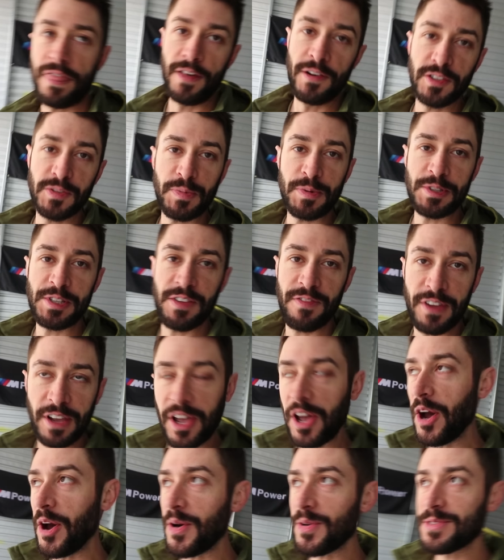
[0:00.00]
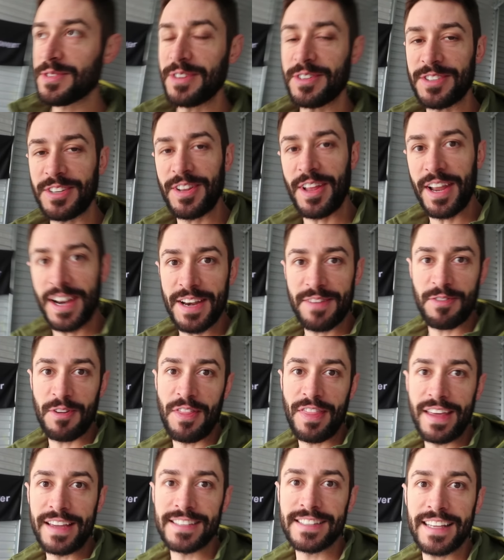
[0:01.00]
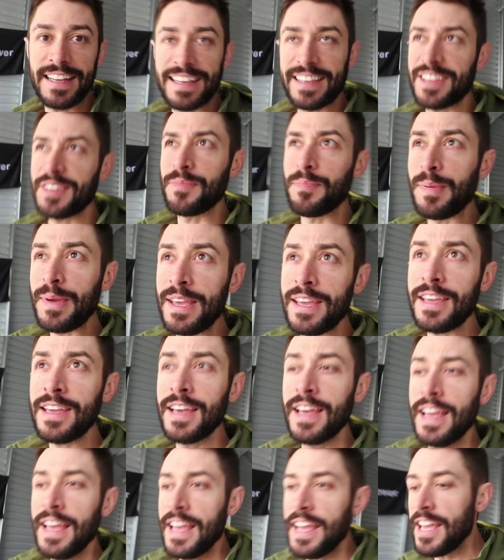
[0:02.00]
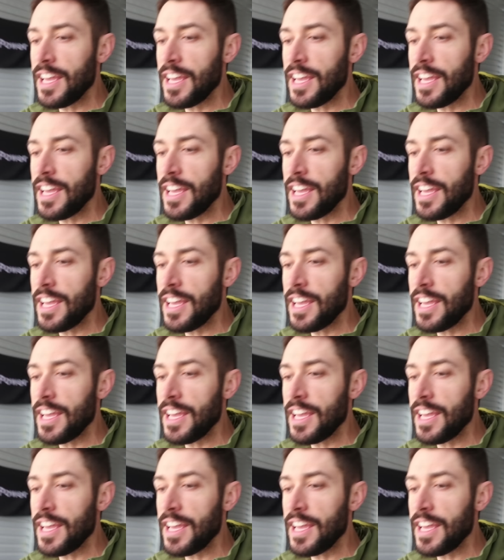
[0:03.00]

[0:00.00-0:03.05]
those specific codes, there's a lot of different things that it could be.